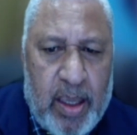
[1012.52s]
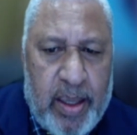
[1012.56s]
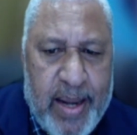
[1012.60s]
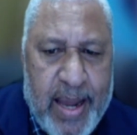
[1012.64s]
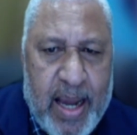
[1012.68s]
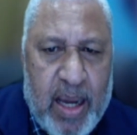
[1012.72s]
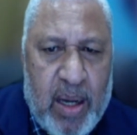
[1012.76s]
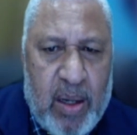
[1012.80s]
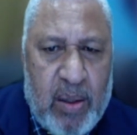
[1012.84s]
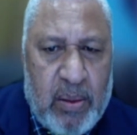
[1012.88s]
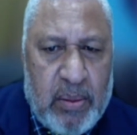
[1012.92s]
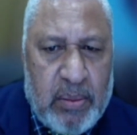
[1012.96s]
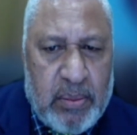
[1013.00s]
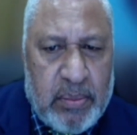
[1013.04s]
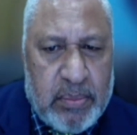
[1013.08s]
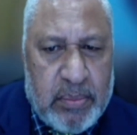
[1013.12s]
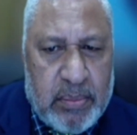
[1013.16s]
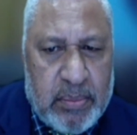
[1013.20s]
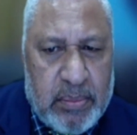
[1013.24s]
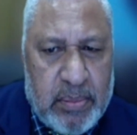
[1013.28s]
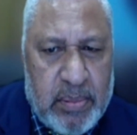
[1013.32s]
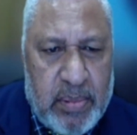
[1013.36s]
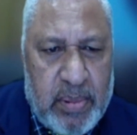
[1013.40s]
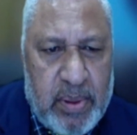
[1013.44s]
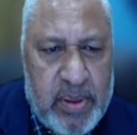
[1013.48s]
Now,
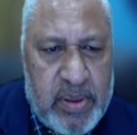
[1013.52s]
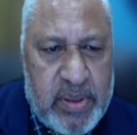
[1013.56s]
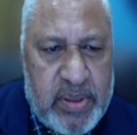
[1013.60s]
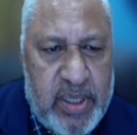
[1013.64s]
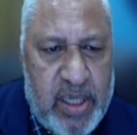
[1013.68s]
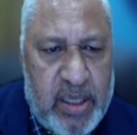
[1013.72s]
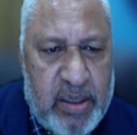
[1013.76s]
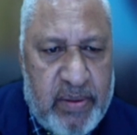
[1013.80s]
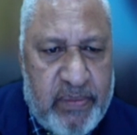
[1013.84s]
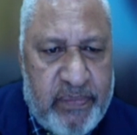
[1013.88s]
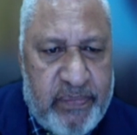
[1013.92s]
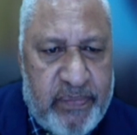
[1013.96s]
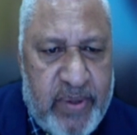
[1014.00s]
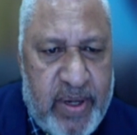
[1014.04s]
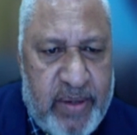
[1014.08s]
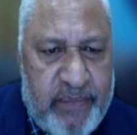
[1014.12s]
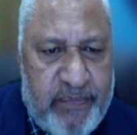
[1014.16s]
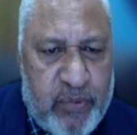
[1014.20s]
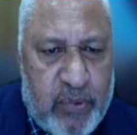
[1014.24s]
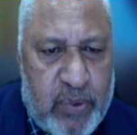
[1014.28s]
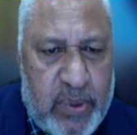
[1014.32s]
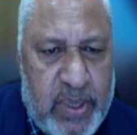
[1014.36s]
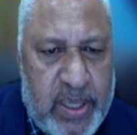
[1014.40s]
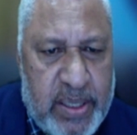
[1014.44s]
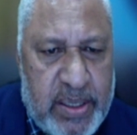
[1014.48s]
instead of
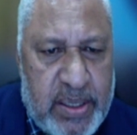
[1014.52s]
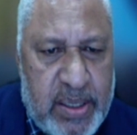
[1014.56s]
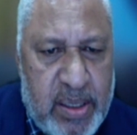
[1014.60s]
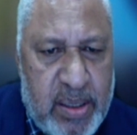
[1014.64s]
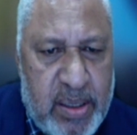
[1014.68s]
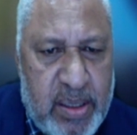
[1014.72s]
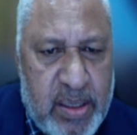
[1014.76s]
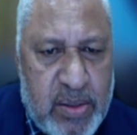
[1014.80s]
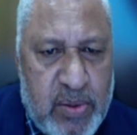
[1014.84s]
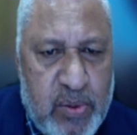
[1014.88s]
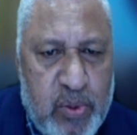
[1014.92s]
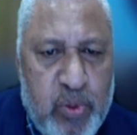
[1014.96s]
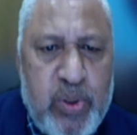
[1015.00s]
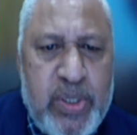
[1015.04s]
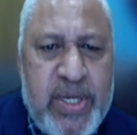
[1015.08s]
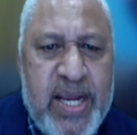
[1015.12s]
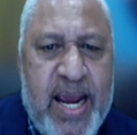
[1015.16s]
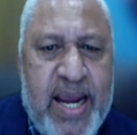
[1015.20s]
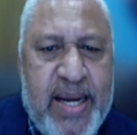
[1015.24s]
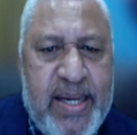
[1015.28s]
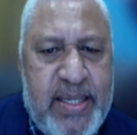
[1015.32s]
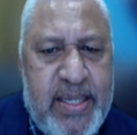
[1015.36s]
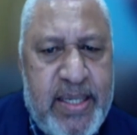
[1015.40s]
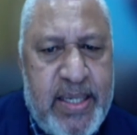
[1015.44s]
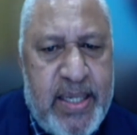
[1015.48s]
advocating these loony
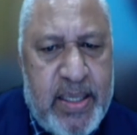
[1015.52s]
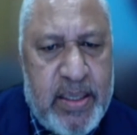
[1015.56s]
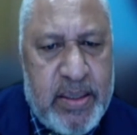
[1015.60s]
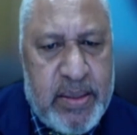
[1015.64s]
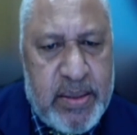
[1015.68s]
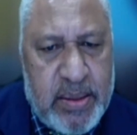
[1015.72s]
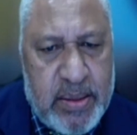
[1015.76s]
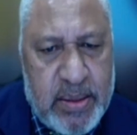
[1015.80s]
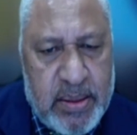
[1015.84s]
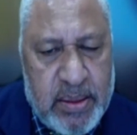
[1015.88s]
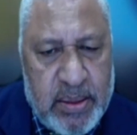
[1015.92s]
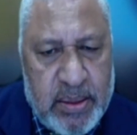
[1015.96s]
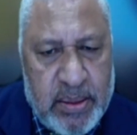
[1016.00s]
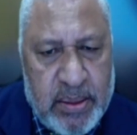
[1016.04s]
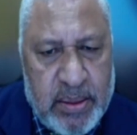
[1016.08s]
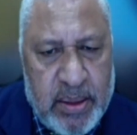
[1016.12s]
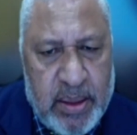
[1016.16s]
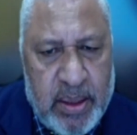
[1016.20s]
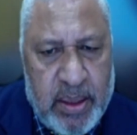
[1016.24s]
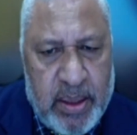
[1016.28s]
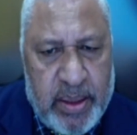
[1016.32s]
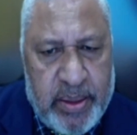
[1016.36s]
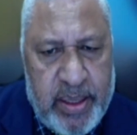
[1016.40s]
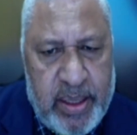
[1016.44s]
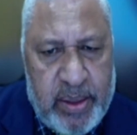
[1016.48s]
ideas
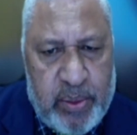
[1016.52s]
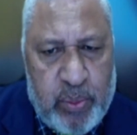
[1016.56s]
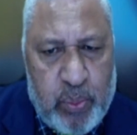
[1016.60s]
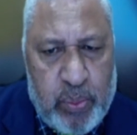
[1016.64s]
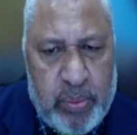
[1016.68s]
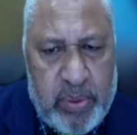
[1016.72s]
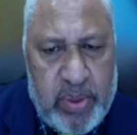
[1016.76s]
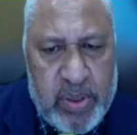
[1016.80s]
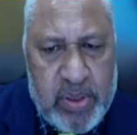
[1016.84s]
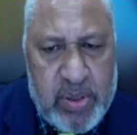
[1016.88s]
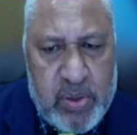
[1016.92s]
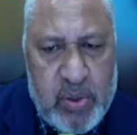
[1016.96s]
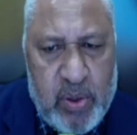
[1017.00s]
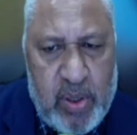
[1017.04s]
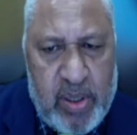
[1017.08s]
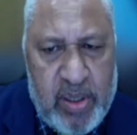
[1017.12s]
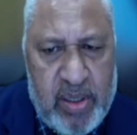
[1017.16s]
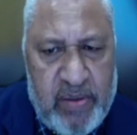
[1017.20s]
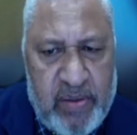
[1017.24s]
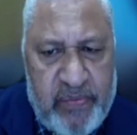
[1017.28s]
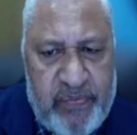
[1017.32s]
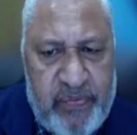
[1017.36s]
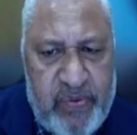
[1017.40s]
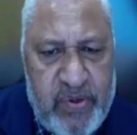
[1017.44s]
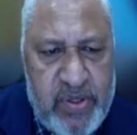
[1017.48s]
that would destroy
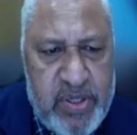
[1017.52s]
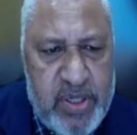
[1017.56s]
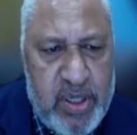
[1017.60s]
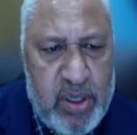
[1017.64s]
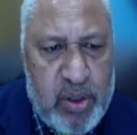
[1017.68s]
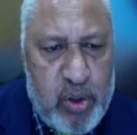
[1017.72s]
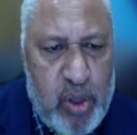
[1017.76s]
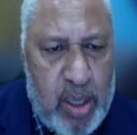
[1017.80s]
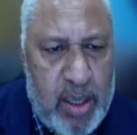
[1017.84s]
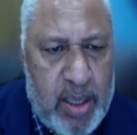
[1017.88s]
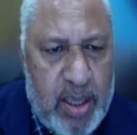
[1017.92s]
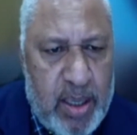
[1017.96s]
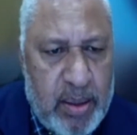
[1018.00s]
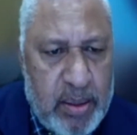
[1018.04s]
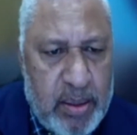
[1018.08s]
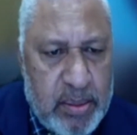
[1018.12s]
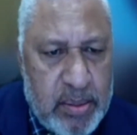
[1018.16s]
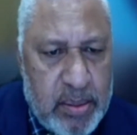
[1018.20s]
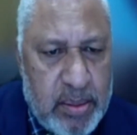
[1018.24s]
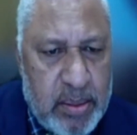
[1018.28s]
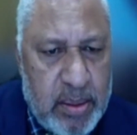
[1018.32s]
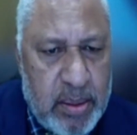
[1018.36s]
the Fijian dollar,